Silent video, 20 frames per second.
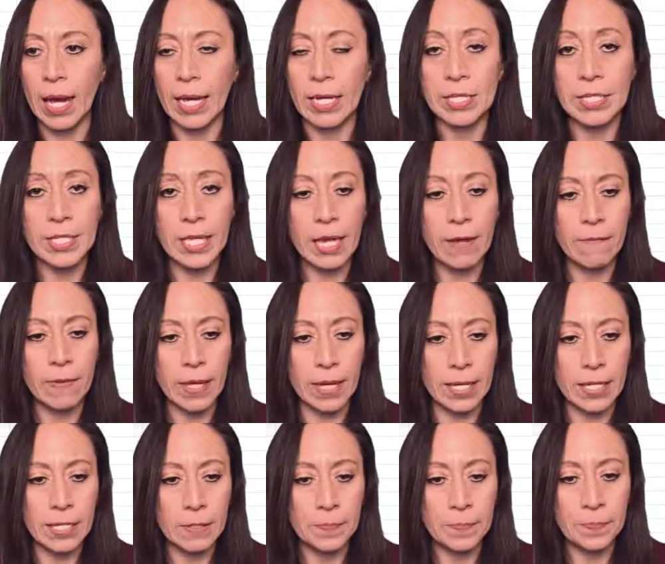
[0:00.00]
I save
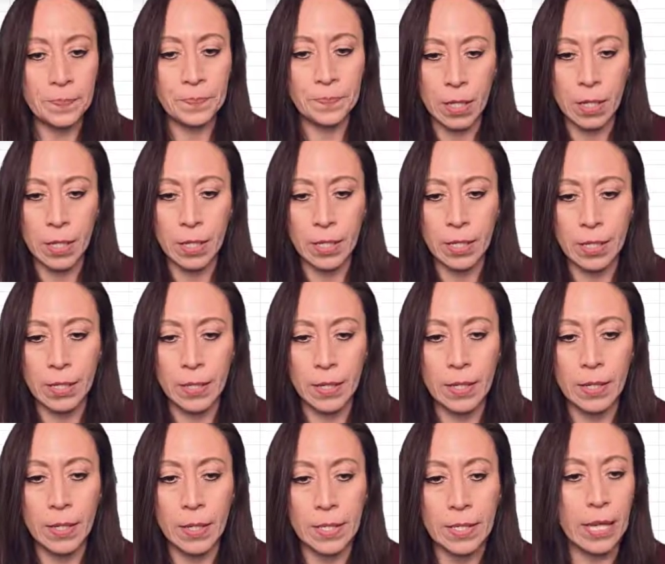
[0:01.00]
that,
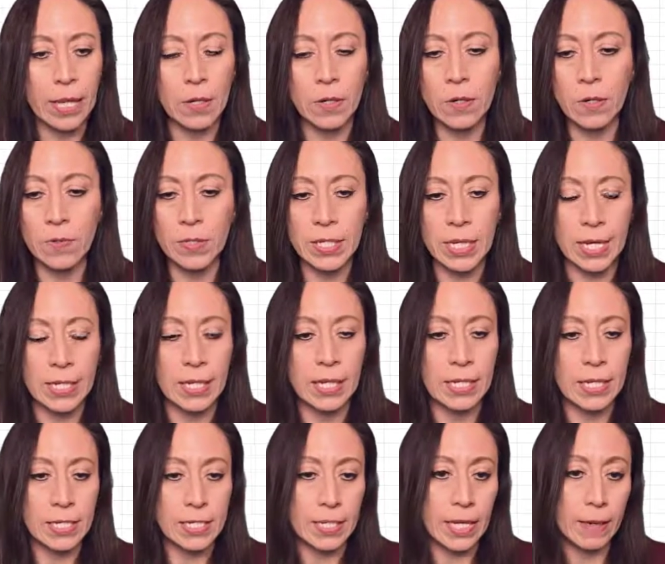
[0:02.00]
I close that
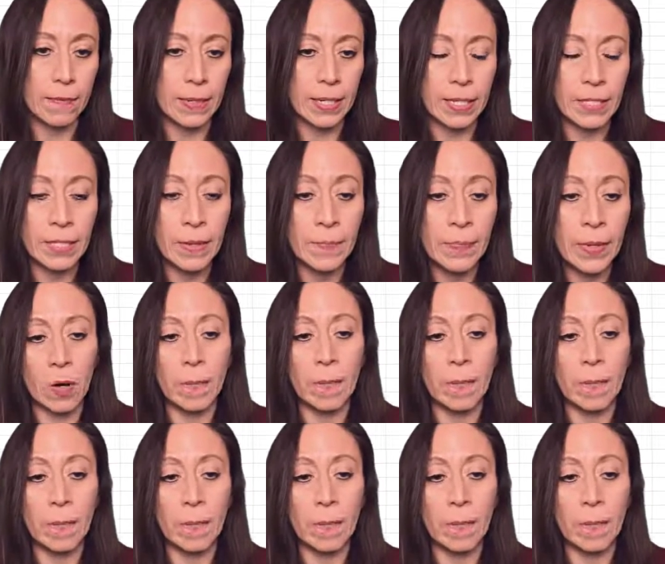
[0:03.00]
and I save it.